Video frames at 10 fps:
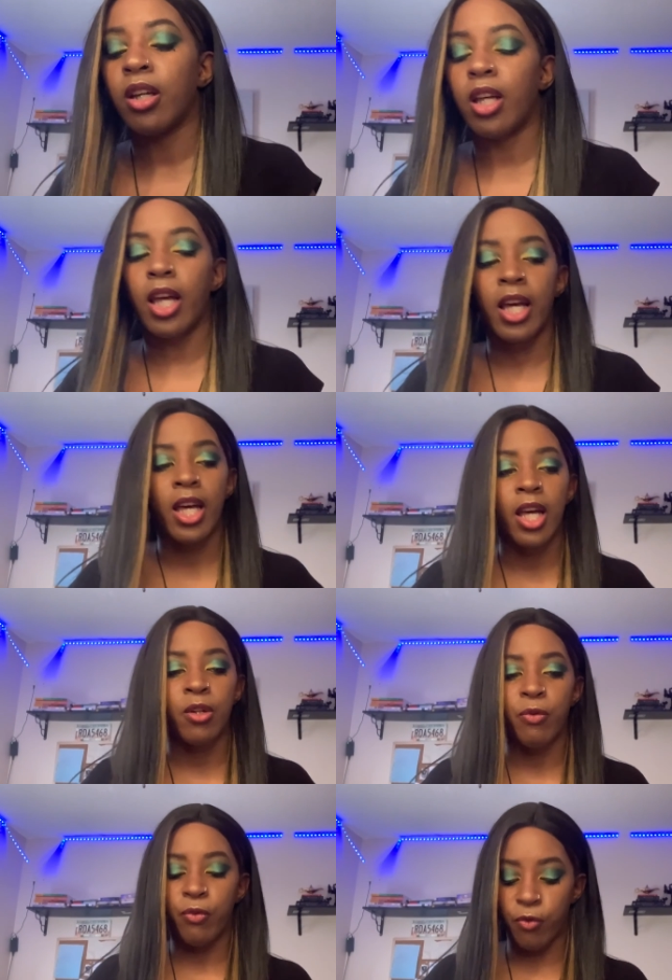
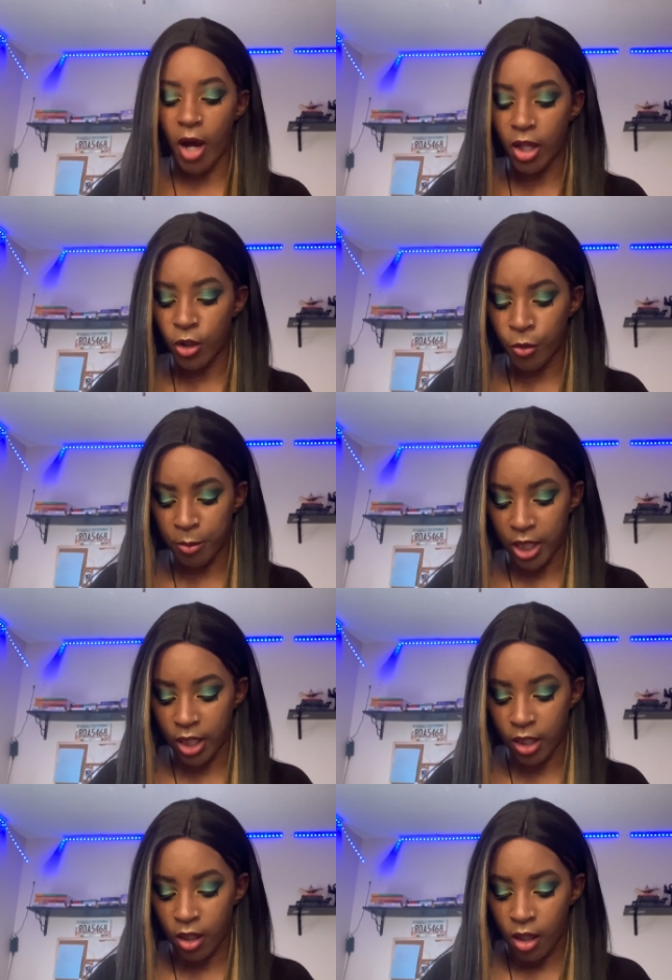and follow
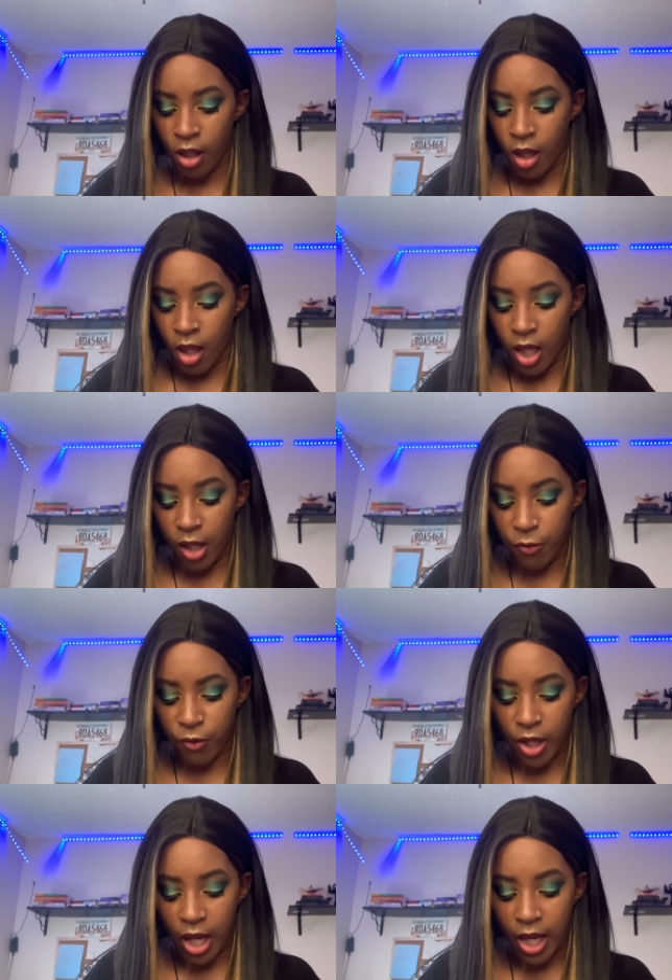me. If
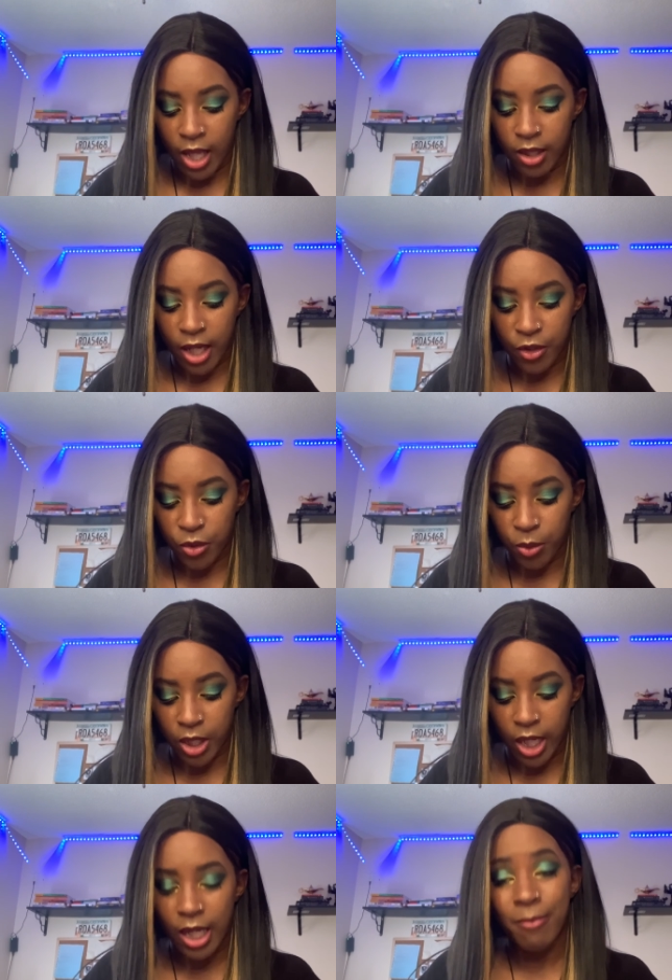not, that's
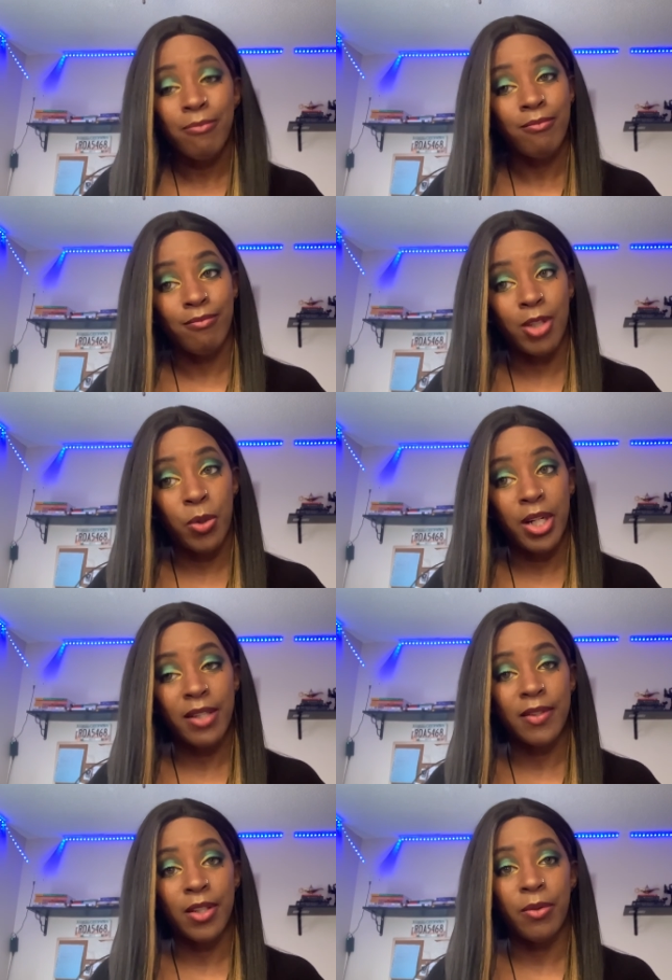okay. You are
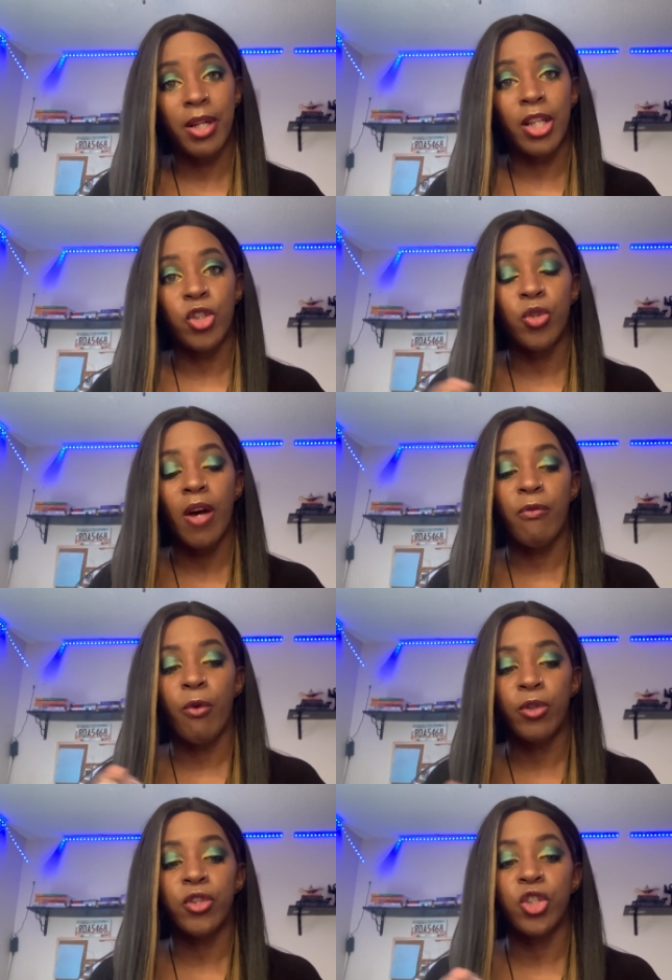not Cinderella. Do not
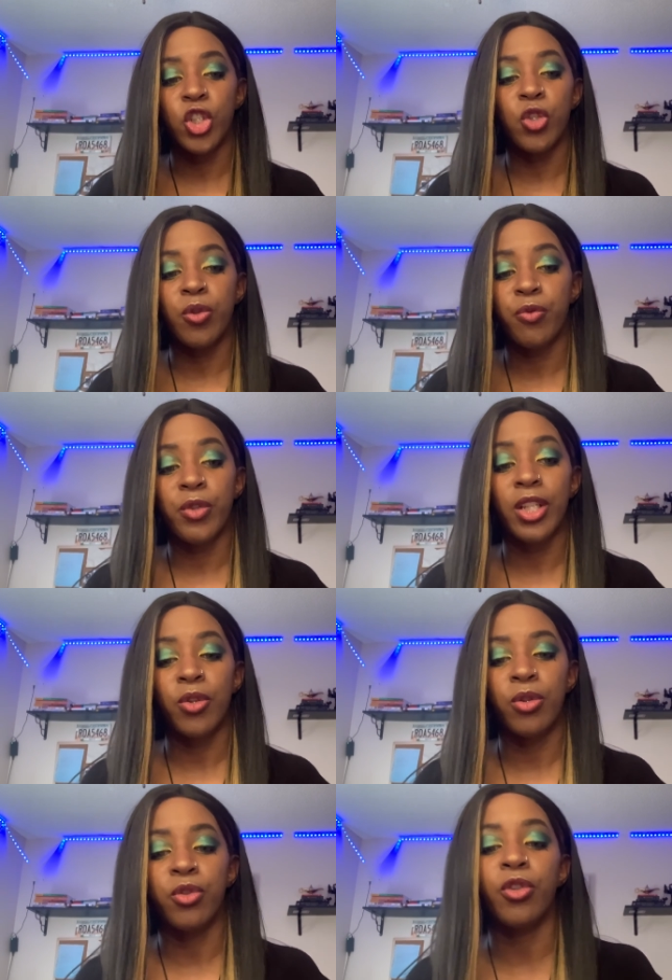force this shoe to fit.
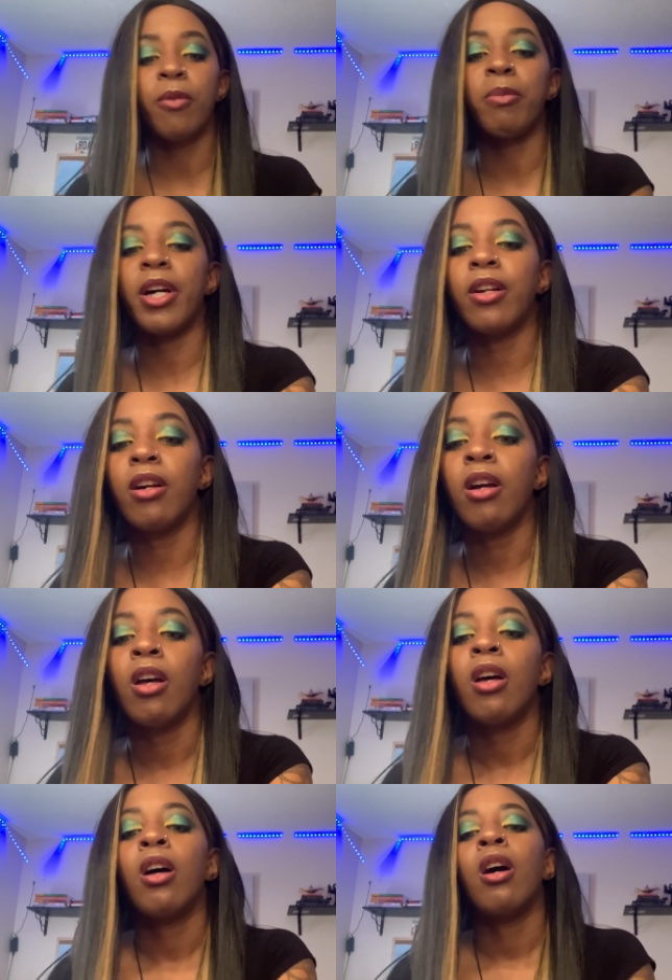You deserve better.
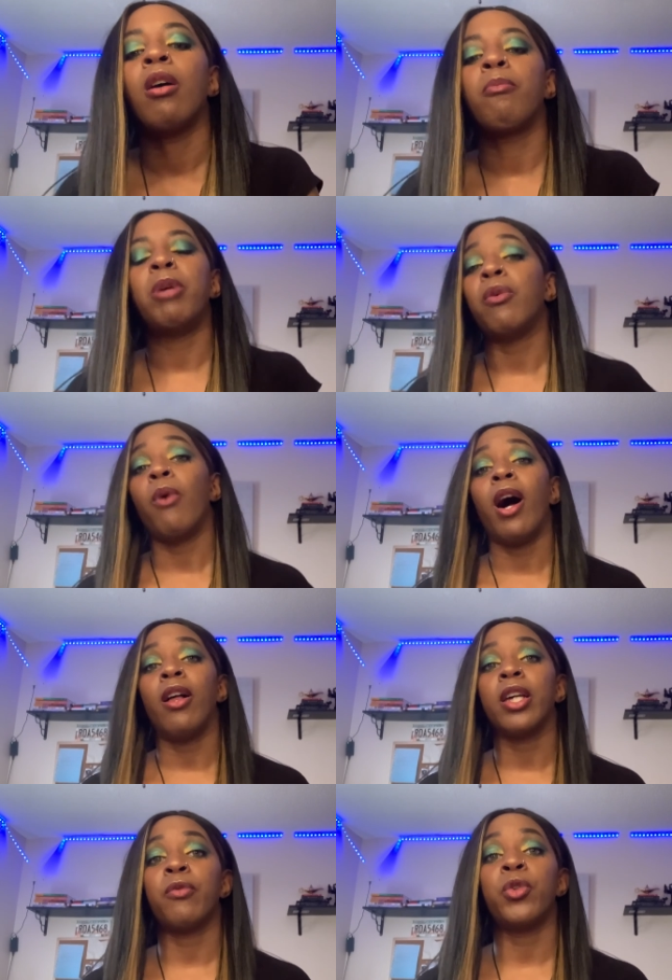
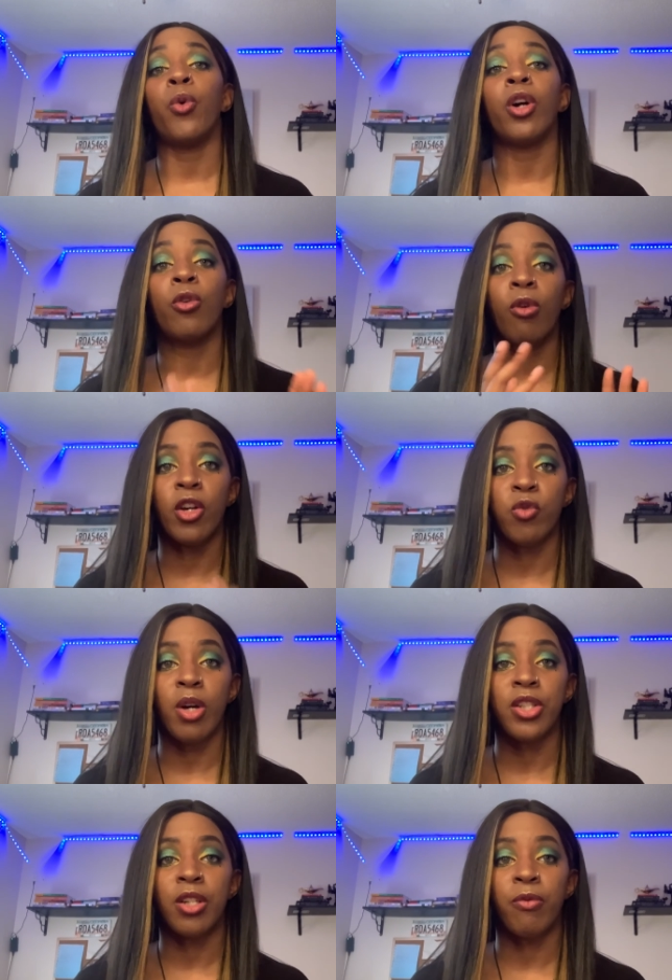Meanwhile, if you are
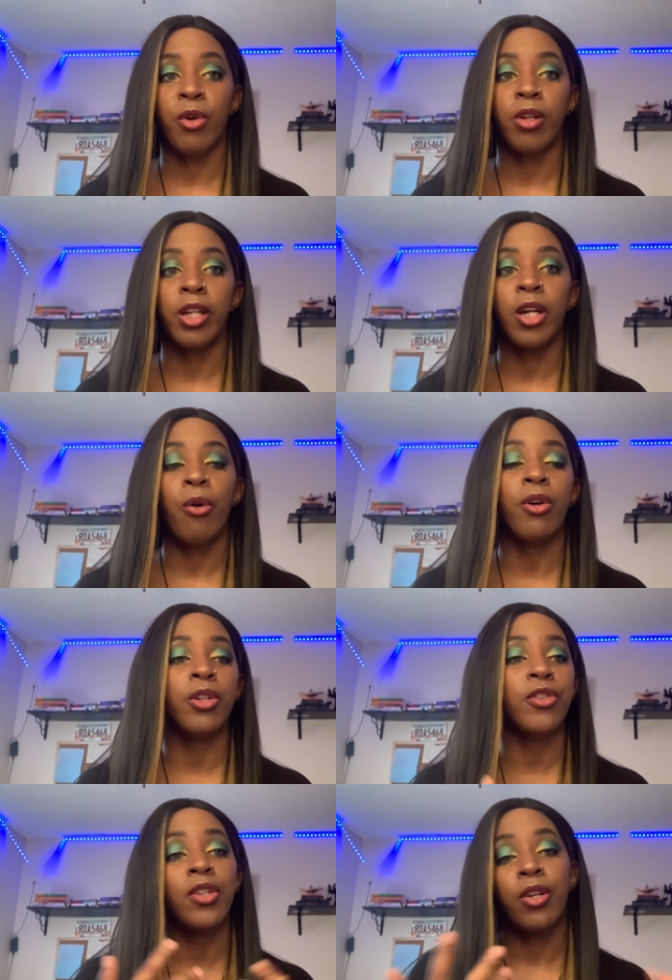cross-watching for a Leo, or
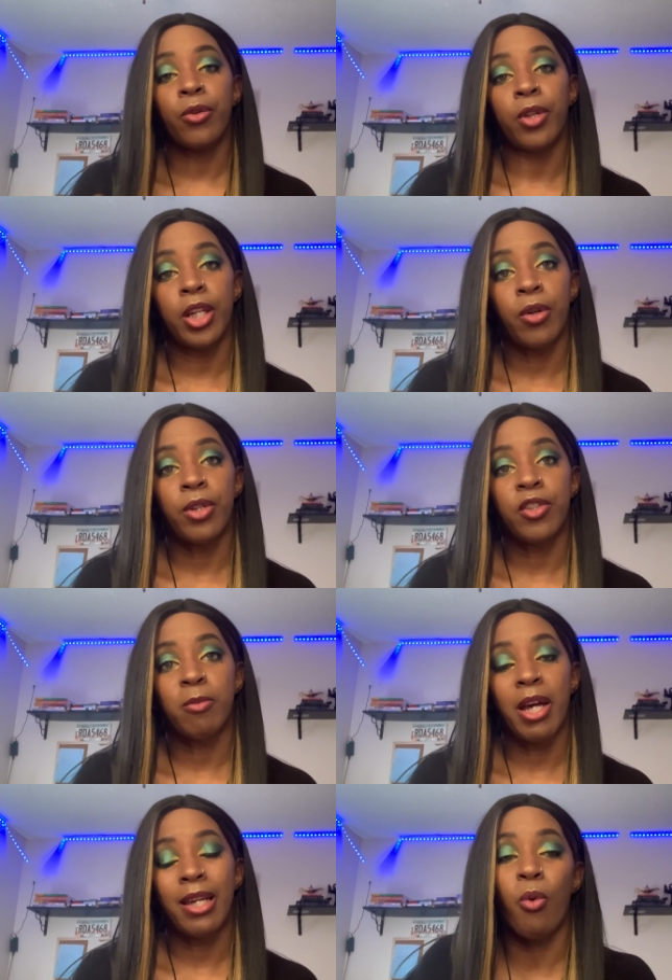there's another Leo this
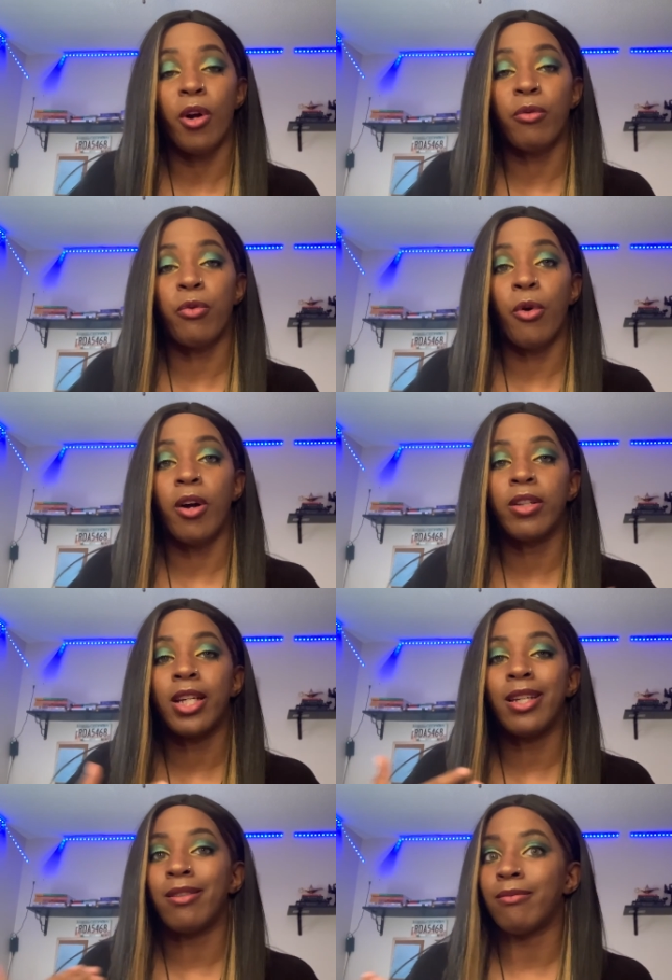might work for,
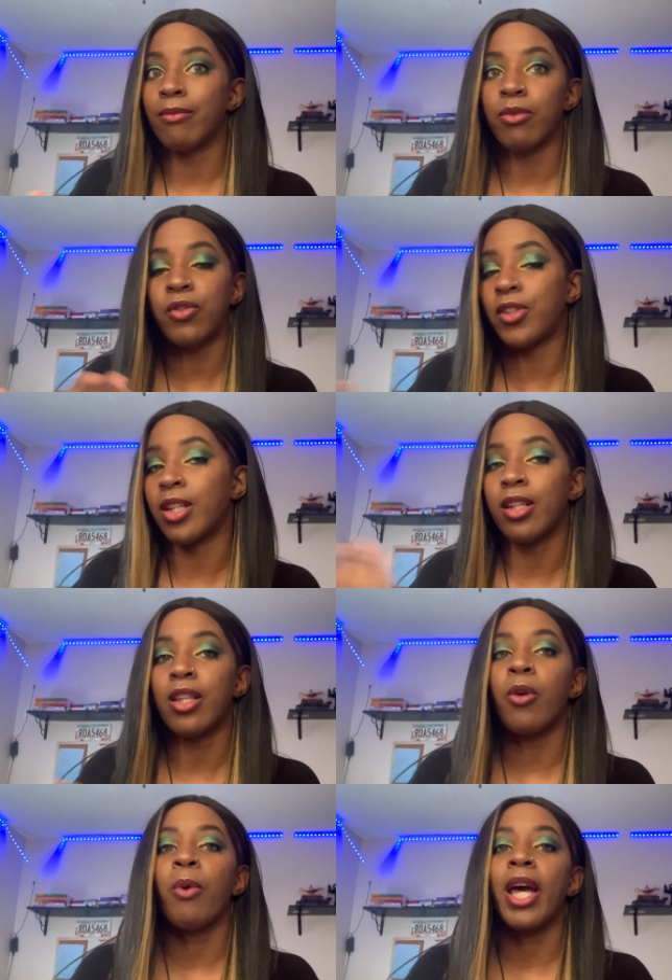then send it
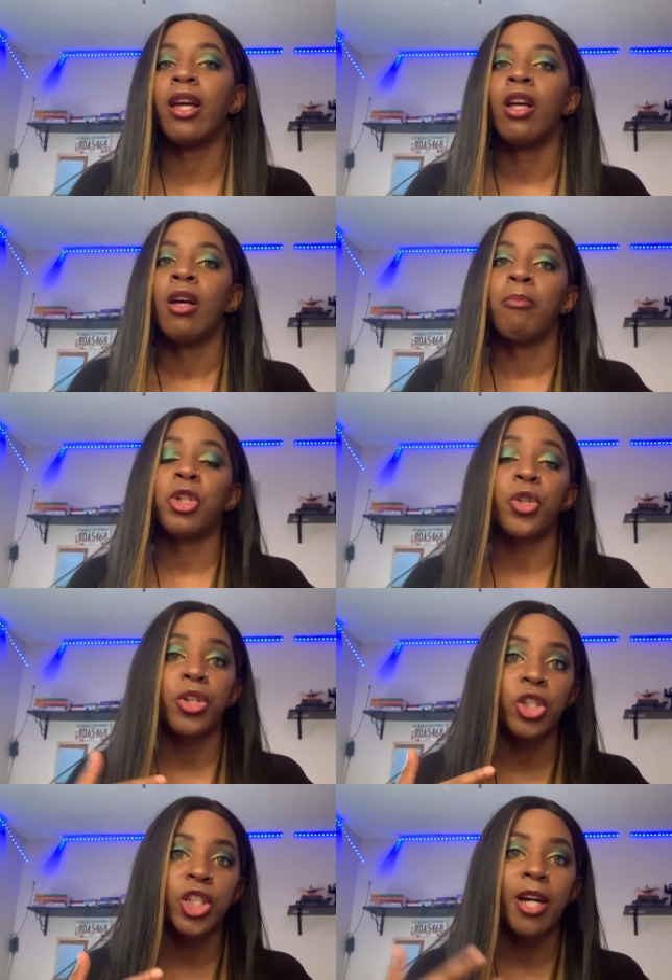their way. Make sure
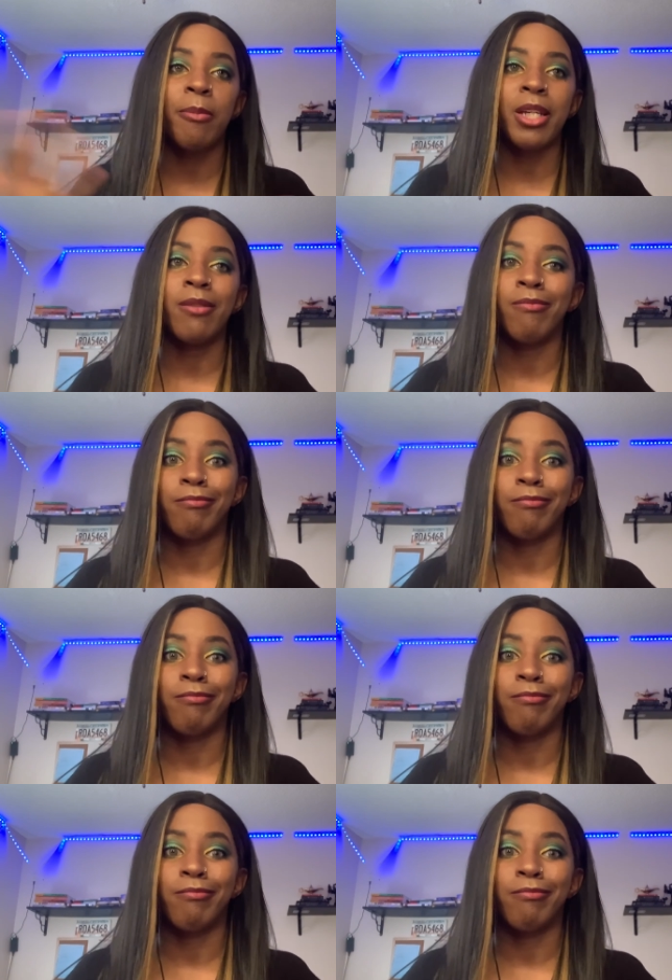to share me.